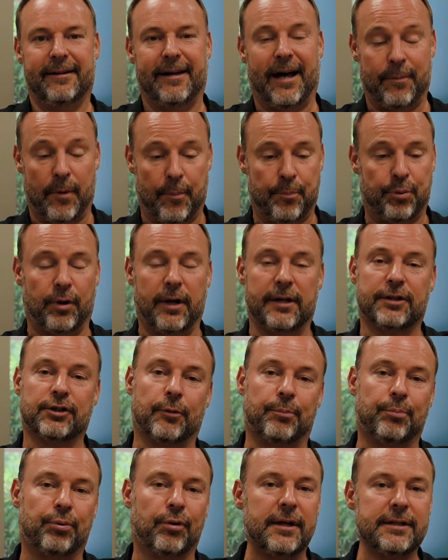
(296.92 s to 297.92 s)
I'm a prince
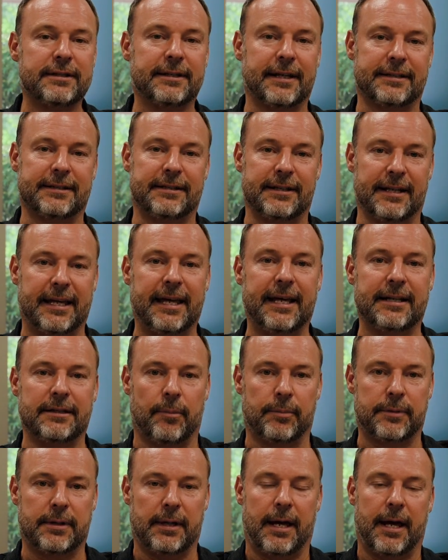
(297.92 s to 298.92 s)
or princess in the
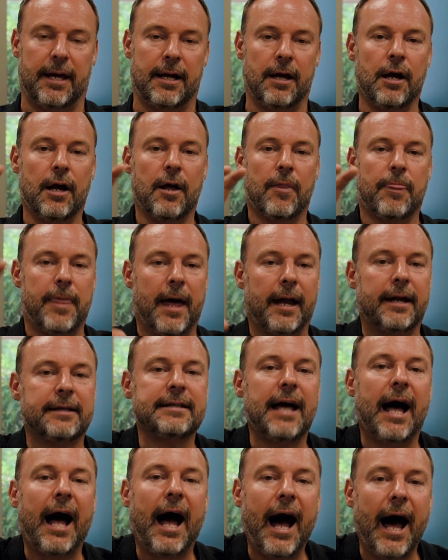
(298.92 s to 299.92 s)
kingdom today. That is
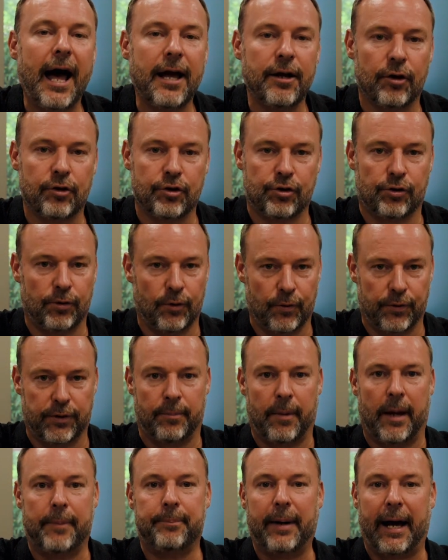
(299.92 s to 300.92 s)
a higher truth
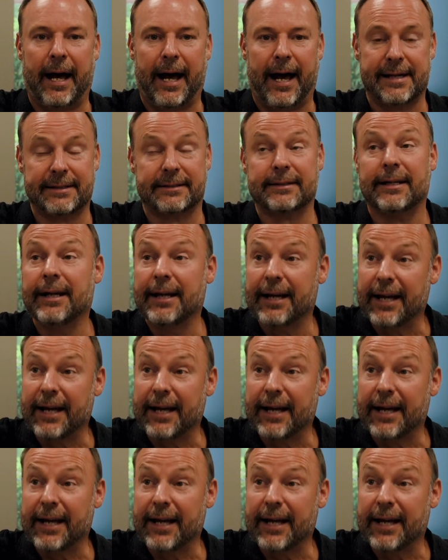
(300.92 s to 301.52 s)
than my past.